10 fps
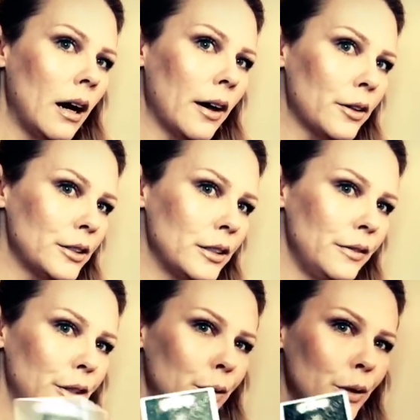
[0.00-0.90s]
Others
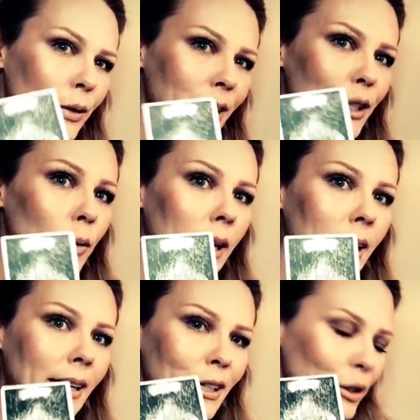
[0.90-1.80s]
of you, you need to
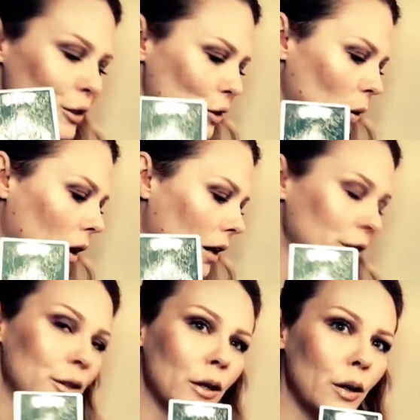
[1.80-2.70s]
recognize you're strong
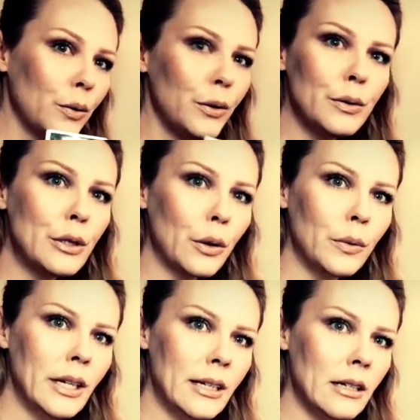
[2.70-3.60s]
on your own. You don't
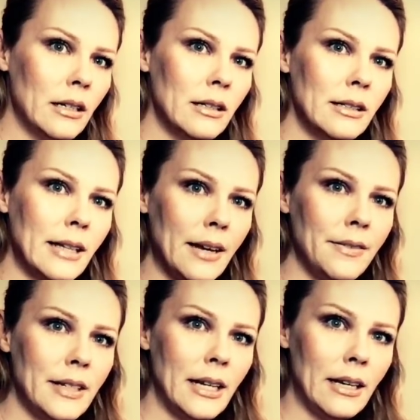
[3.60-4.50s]
need
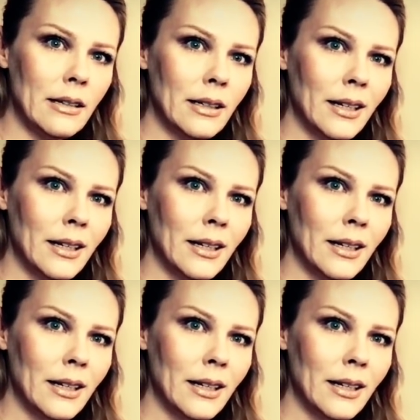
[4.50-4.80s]
safety.